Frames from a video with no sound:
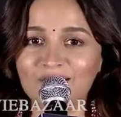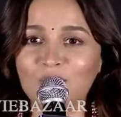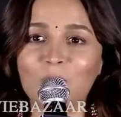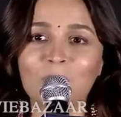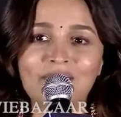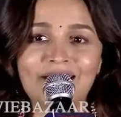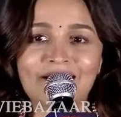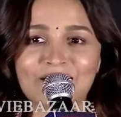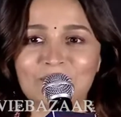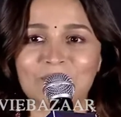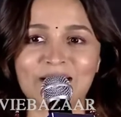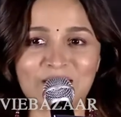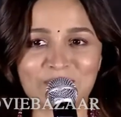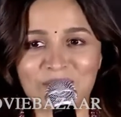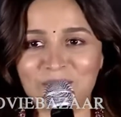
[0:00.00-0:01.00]
nobody
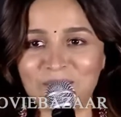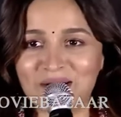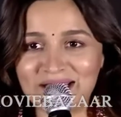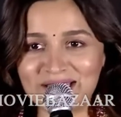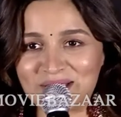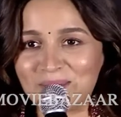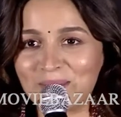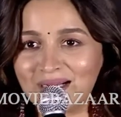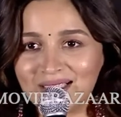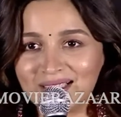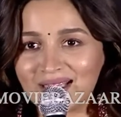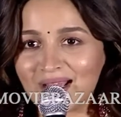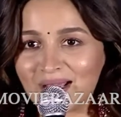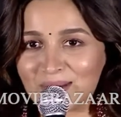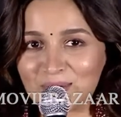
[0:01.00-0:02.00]
explains Brahmastra better
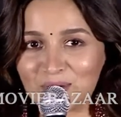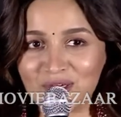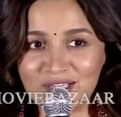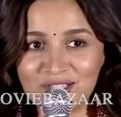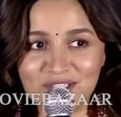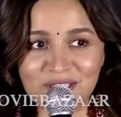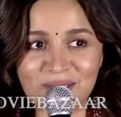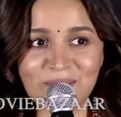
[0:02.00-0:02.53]
than Ayan Mukherjee.